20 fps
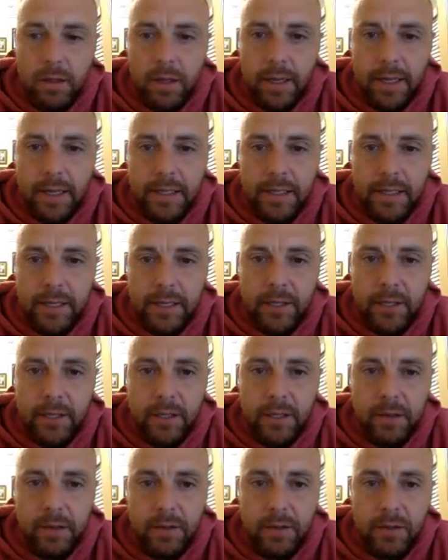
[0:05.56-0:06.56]
I guess I
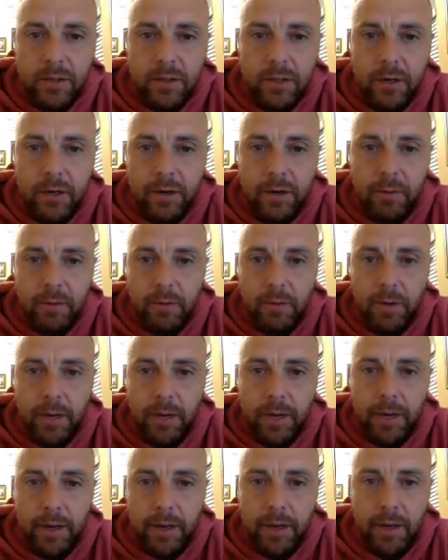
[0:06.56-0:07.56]
should start
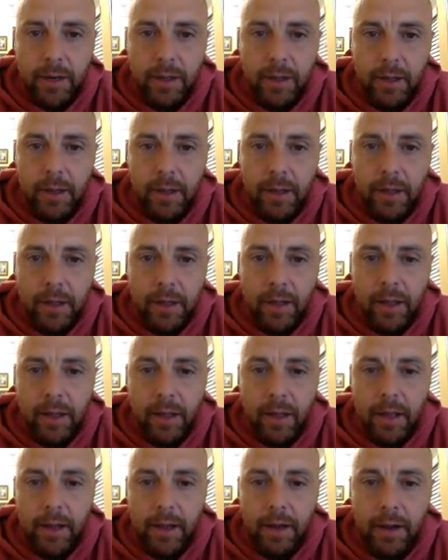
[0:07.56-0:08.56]
right
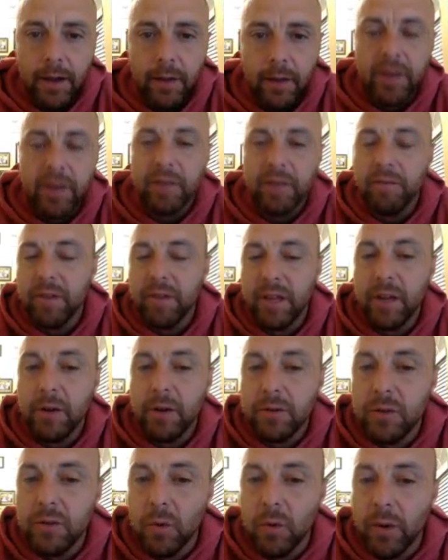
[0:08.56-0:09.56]
here.
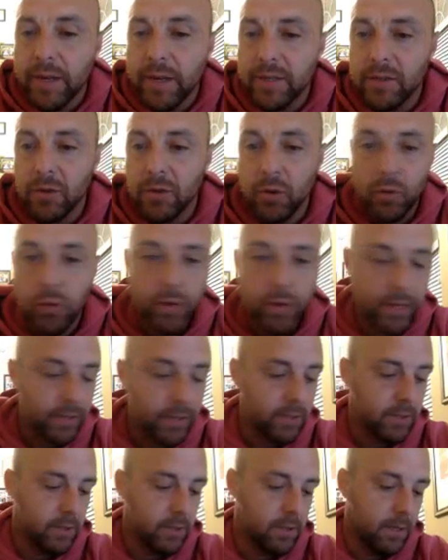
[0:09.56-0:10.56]
Bienvenidos, hoy es
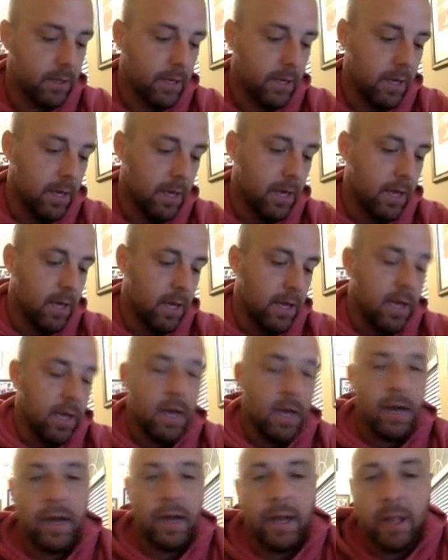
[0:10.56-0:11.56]
lunes,
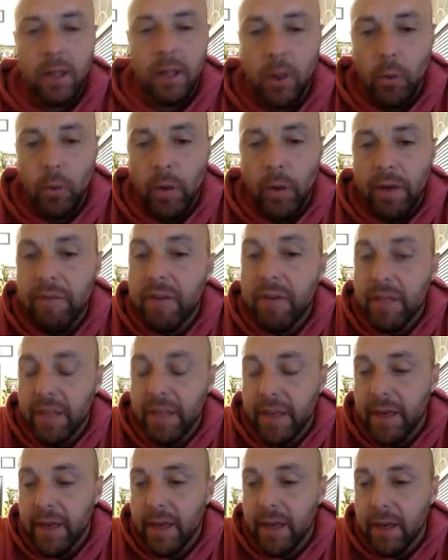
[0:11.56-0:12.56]
el 9
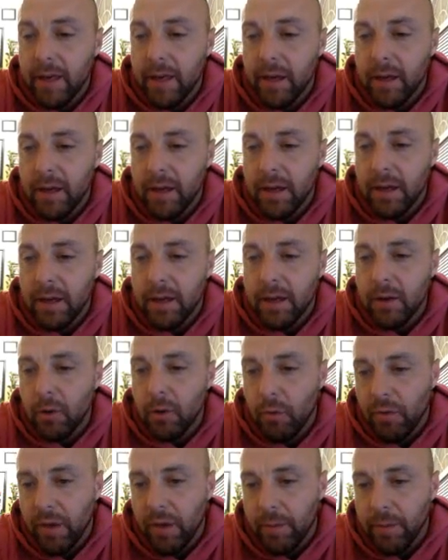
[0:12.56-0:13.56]
de
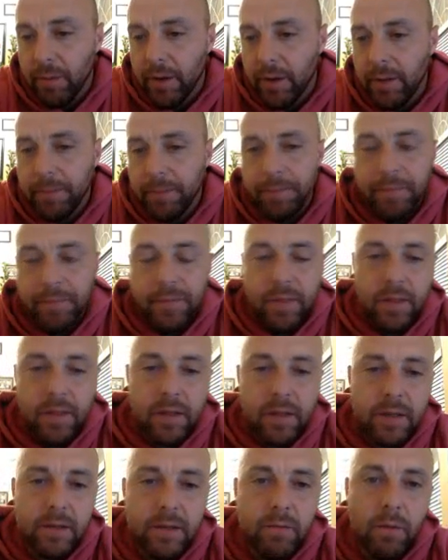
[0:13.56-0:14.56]
noviembre.
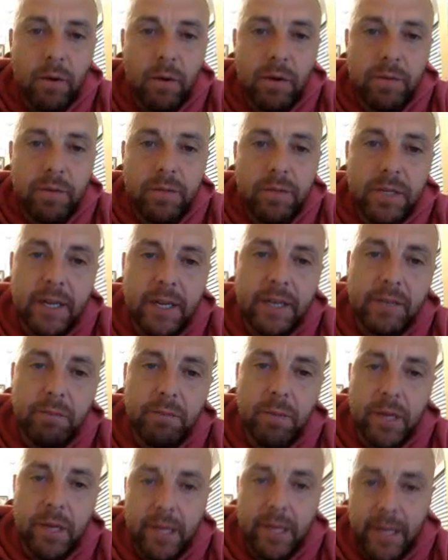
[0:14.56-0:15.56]
Welcome, today is
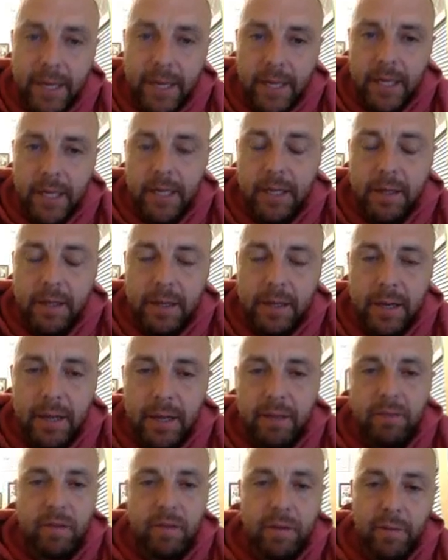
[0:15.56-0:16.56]
Monday, the
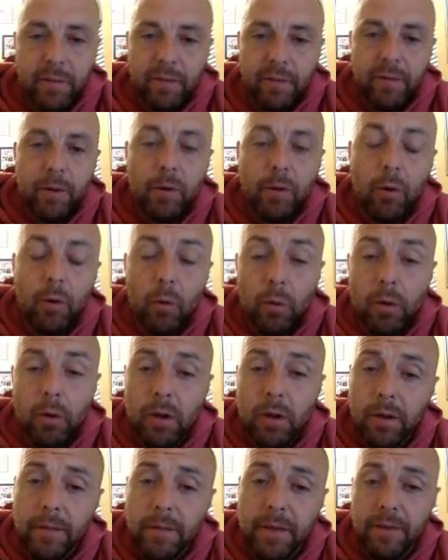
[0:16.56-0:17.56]
9th of November,
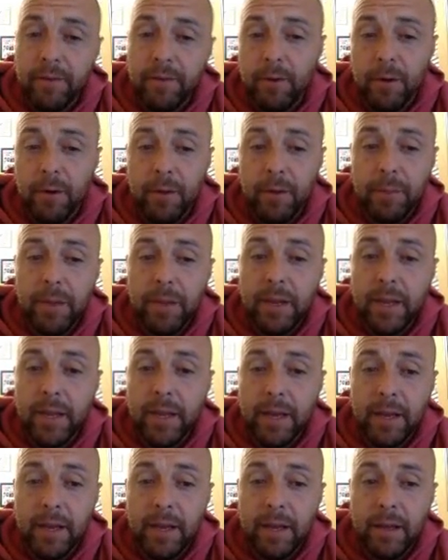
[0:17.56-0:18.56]
or if you're a
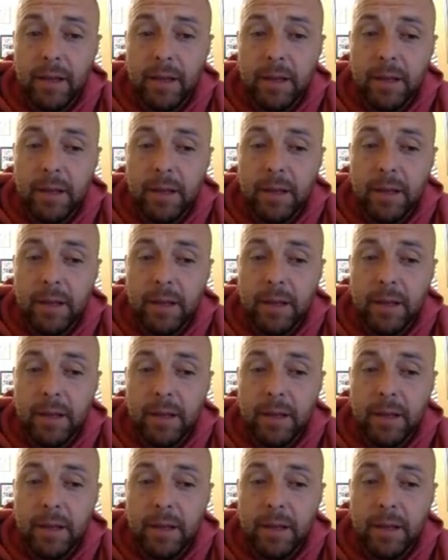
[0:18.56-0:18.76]
B-day,